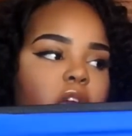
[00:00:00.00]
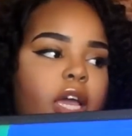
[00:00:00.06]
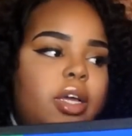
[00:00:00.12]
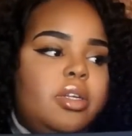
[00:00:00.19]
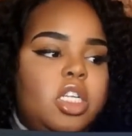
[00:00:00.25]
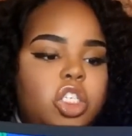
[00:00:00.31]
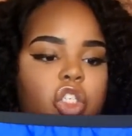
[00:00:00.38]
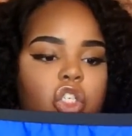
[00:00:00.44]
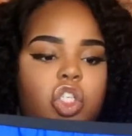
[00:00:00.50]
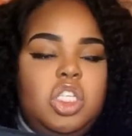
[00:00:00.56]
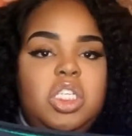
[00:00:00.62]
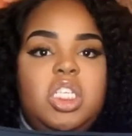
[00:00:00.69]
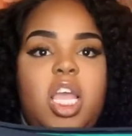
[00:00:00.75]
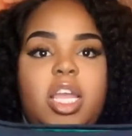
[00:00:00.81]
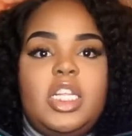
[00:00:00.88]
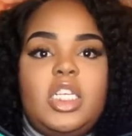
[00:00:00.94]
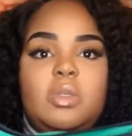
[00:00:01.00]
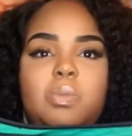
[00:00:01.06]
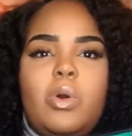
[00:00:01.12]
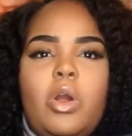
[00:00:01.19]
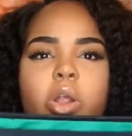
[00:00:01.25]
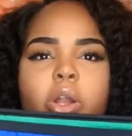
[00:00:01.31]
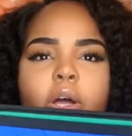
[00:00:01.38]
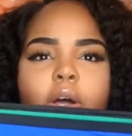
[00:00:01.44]
yeah, it's just the tightest
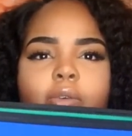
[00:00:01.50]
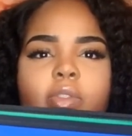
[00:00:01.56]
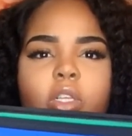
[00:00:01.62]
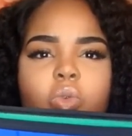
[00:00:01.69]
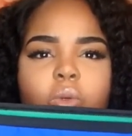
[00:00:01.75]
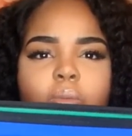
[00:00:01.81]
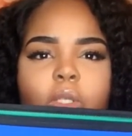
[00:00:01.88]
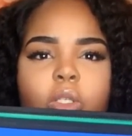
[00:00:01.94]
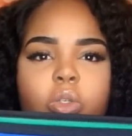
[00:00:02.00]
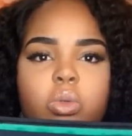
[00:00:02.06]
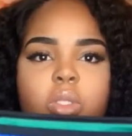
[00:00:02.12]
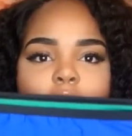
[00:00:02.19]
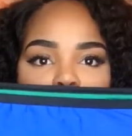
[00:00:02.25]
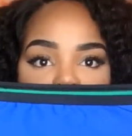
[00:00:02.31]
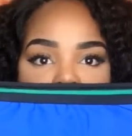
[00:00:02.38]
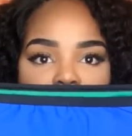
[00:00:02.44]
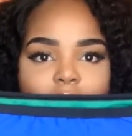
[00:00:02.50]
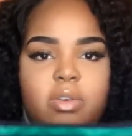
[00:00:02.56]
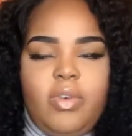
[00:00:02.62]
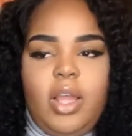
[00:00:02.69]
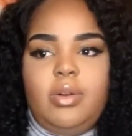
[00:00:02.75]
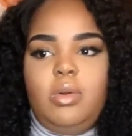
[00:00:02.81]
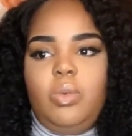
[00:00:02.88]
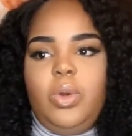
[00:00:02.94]
part of the swimsuit, the band
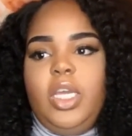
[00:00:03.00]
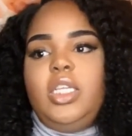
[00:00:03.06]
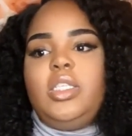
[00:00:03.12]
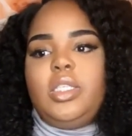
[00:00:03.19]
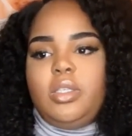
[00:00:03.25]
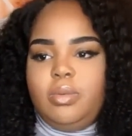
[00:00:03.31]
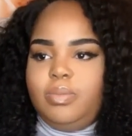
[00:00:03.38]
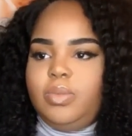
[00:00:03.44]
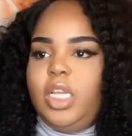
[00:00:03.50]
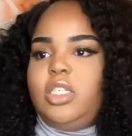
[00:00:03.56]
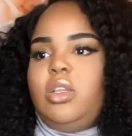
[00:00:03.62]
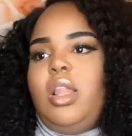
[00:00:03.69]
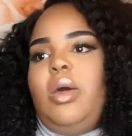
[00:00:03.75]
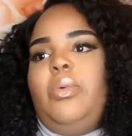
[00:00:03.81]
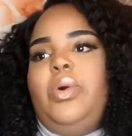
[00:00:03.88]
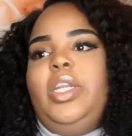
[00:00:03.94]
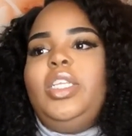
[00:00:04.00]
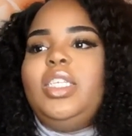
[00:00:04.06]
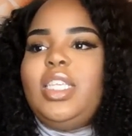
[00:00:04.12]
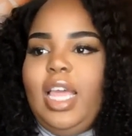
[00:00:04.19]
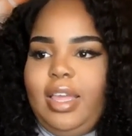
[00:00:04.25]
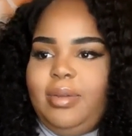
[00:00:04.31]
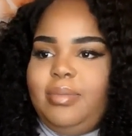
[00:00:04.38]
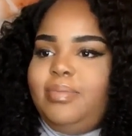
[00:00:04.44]
around the waist. That's all I wanted to
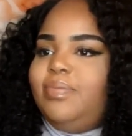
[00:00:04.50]
say.